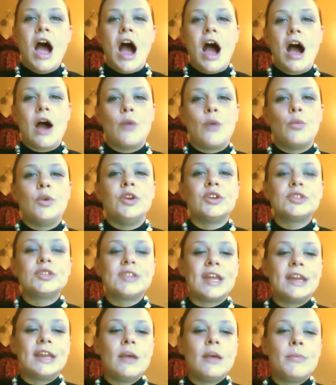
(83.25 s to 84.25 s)
When you're
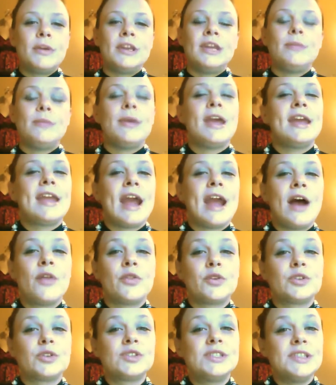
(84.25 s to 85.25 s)
setting up an eBay
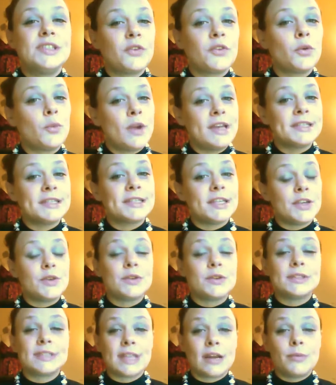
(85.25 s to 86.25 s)
account, there's different ways that you
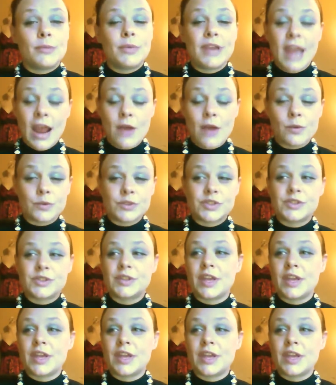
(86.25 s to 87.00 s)
can set up accounts.